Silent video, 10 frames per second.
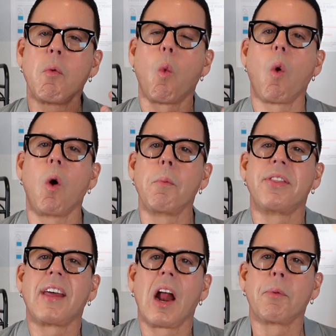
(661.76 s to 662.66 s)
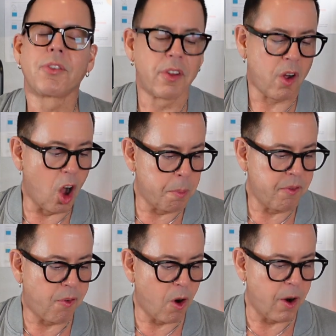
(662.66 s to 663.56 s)
warmth that I was
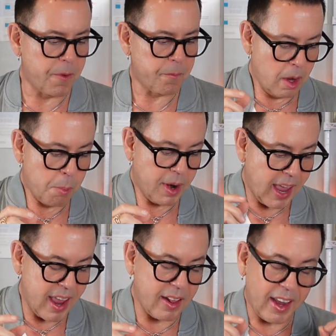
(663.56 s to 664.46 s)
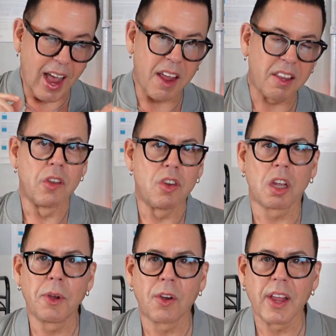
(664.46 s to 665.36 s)
hoping for. But again, guys,
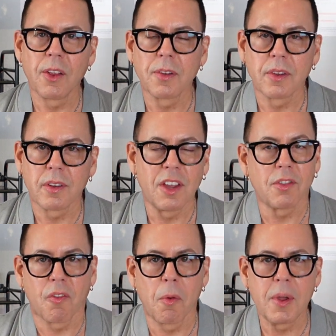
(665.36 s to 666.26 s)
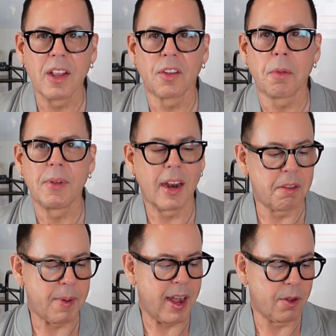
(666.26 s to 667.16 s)
just because I don't, it's not for me, it doesn't mean that
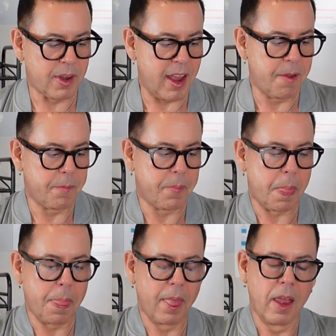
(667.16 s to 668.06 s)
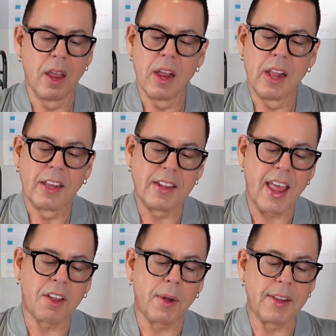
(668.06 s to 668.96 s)
it's bad, okay? The
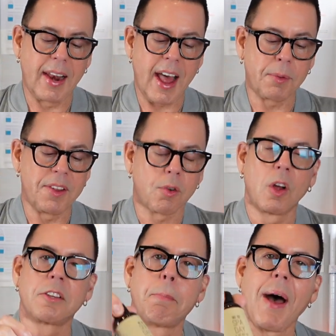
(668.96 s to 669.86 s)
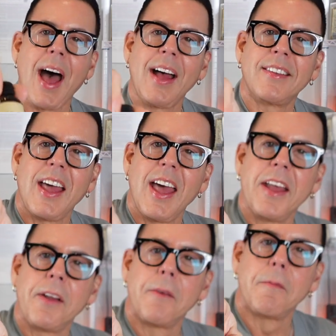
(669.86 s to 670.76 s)
next one, the last one, is called Spa
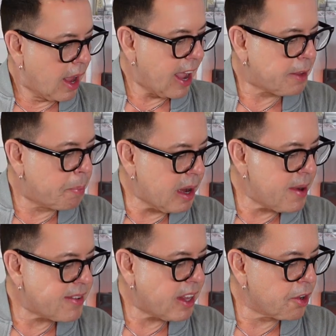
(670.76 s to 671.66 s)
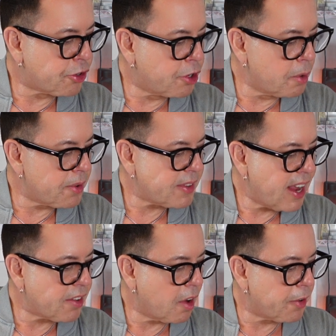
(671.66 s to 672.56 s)
Day. Experience the
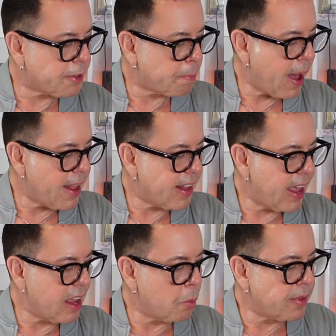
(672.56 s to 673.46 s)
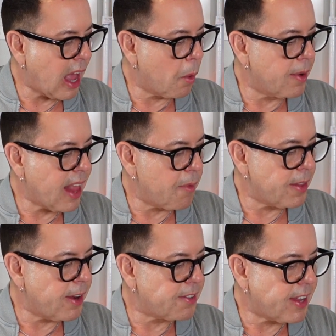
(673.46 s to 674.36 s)
luxuriousness of a spa day with our
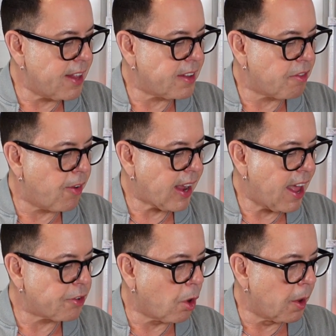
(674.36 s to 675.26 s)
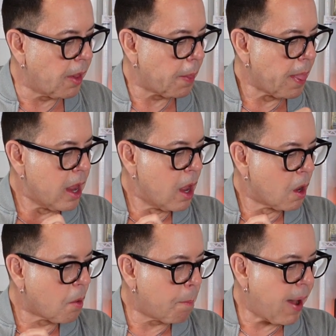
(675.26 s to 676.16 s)
lavender-scented fragrance oil.
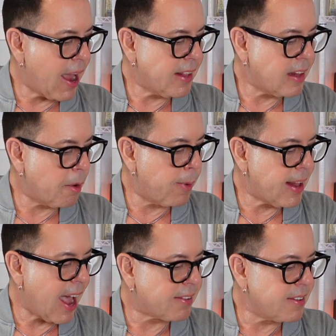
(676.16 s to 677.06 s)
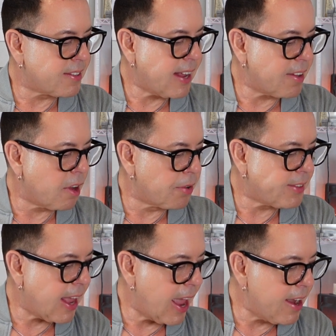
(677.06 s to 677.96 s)
Combining the relaxing scents of
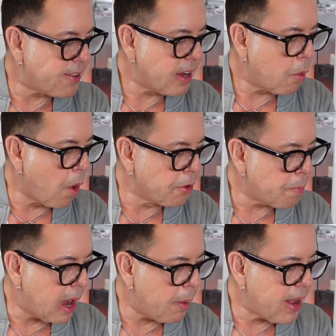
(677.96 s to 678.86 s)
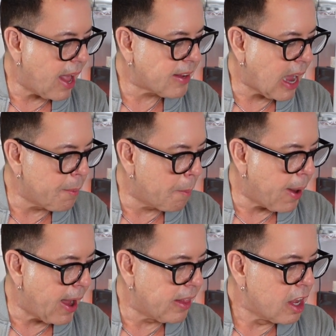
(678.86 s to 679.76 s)
sage, rosemary, and
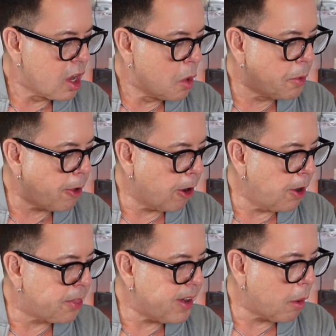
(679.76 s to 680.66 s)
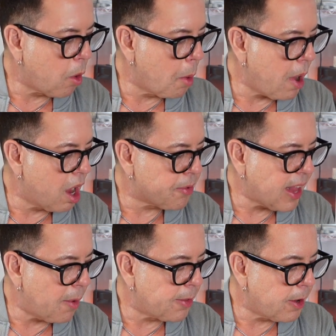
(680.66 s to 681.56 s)
chamomile with earthy aroma of
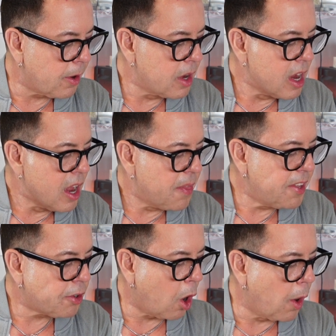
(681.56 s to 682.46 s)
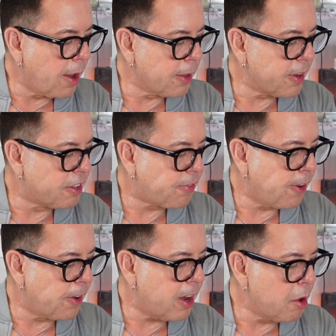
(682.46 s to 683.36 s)
lavender, this oil is
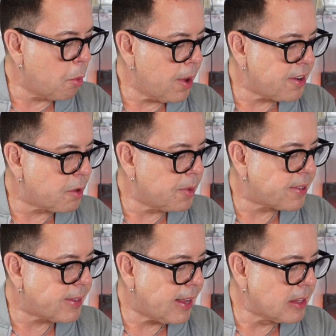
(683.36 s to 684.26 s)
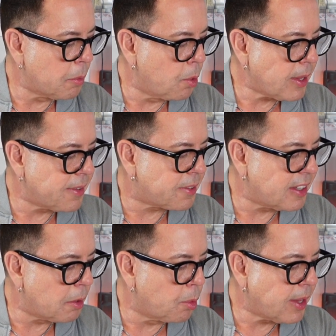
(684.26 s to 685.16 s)
further enriched with sandalwood and
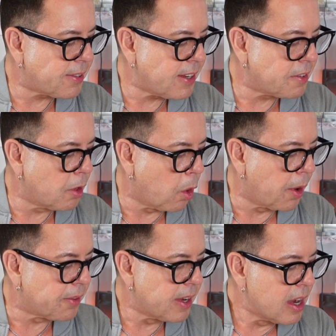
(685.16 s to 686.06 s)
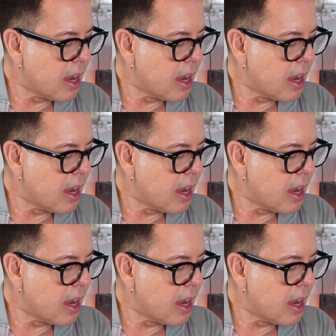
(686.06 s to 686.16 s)
cedarwood essential oils.